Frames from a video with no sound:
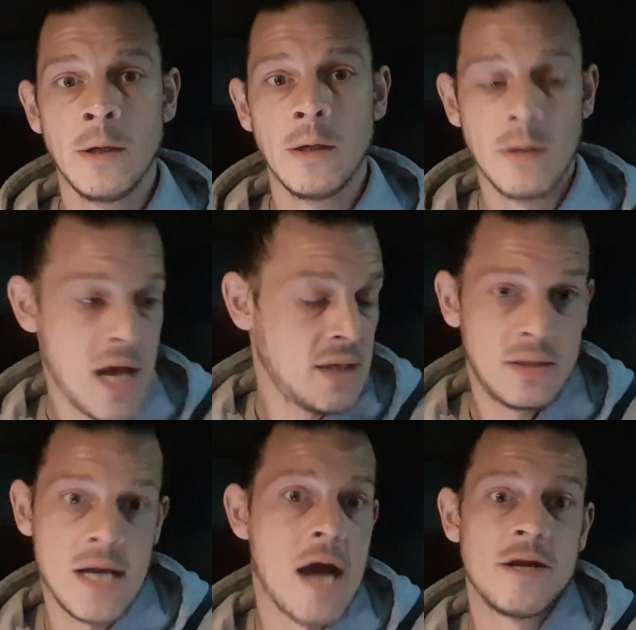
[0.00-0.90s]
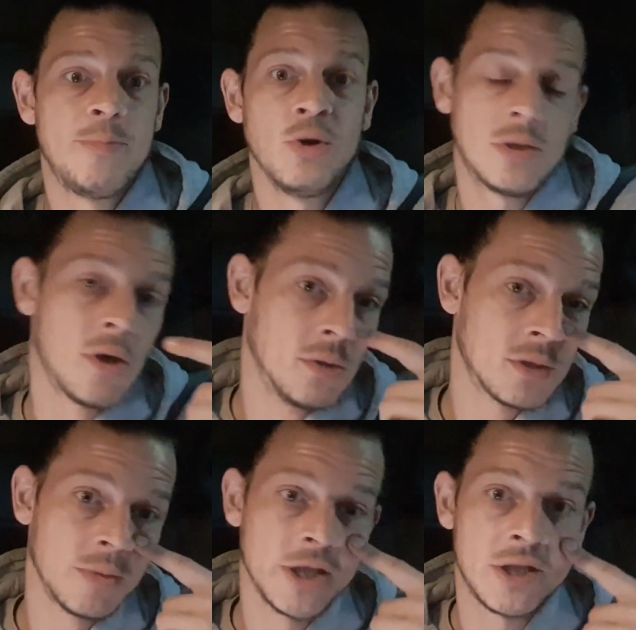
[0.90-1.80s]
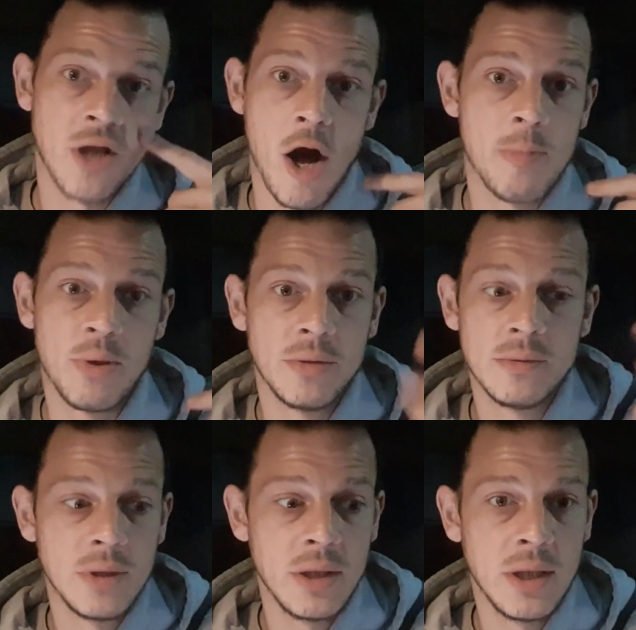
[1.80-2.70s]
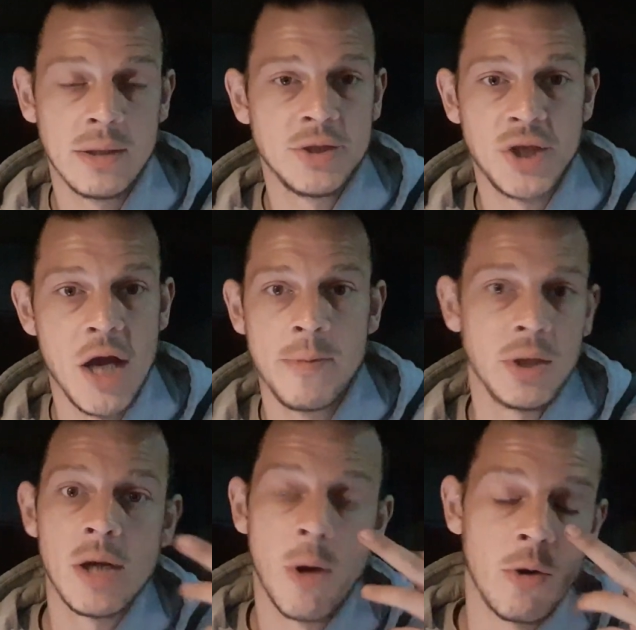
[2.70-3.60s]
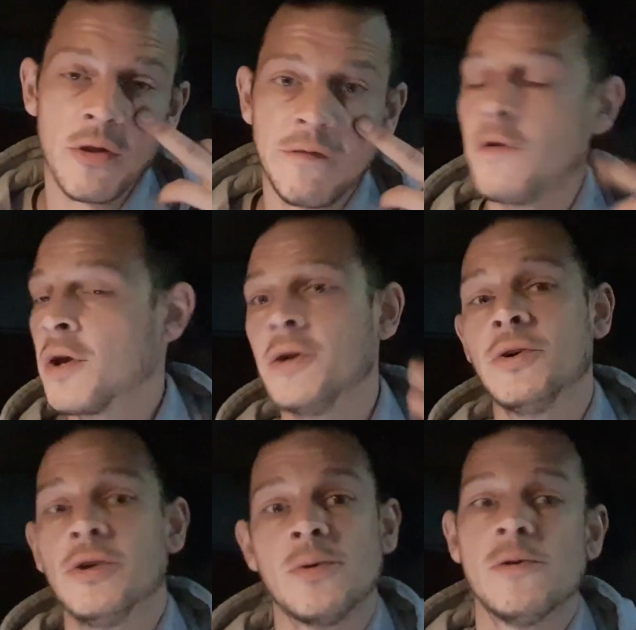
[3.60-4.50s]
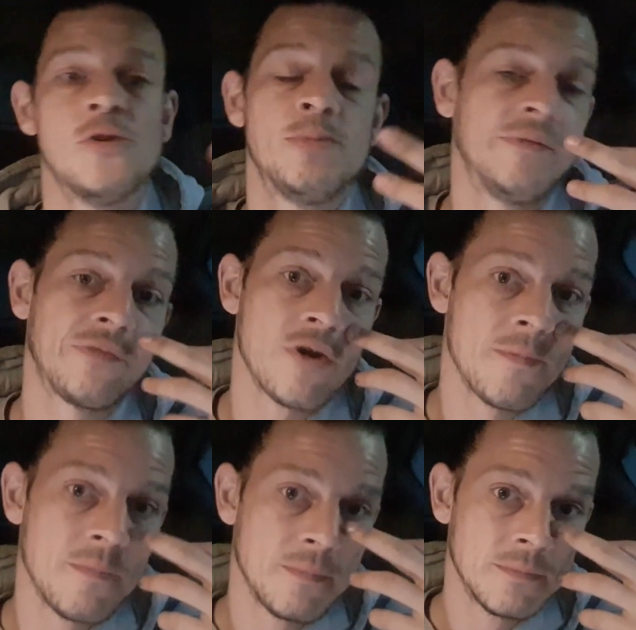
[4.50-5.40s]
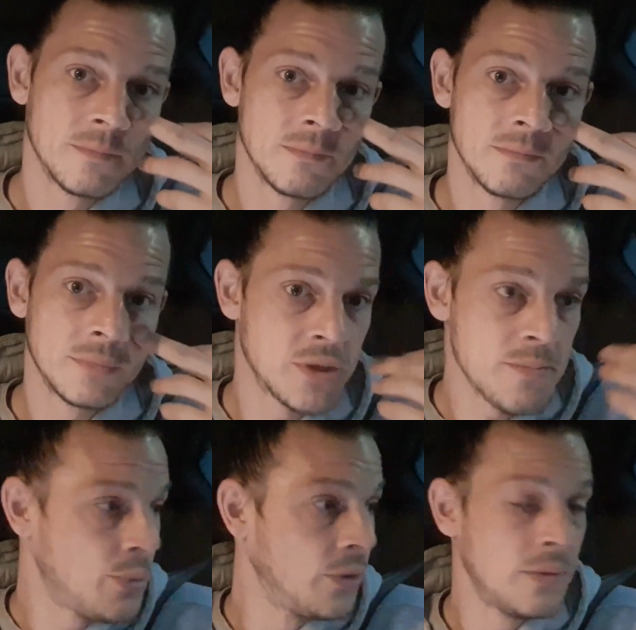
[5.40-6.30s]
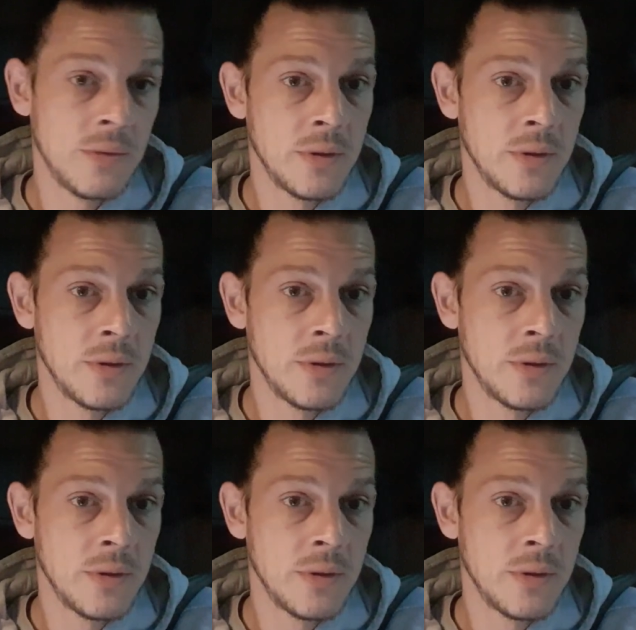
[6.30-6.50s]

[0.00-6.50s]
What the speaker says: Next time the bus goes to his stop and it legitimately won't, the fucking doors won't open for him. Simple.